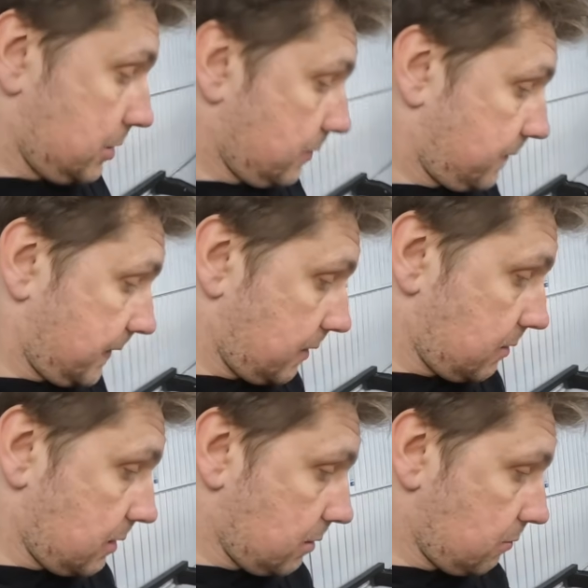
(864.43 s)
it should fit
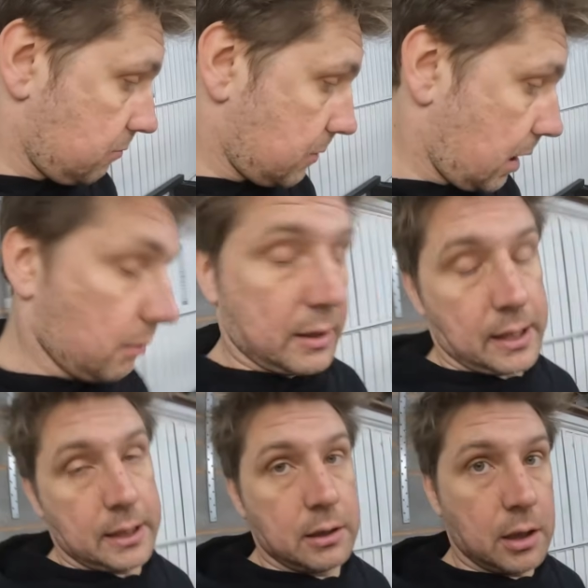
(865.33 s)

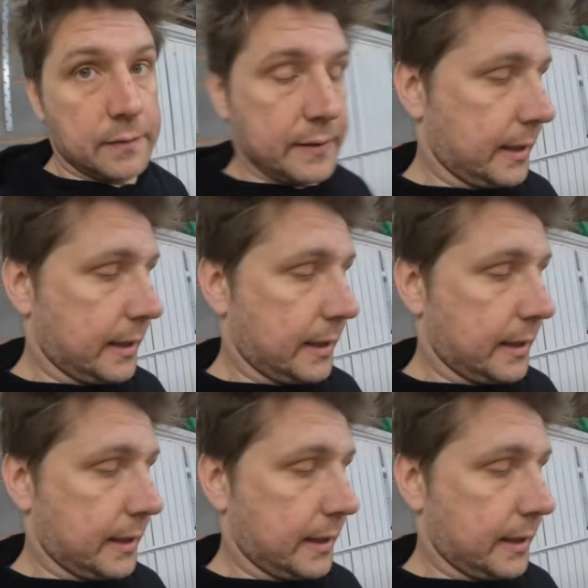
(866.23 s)
okay after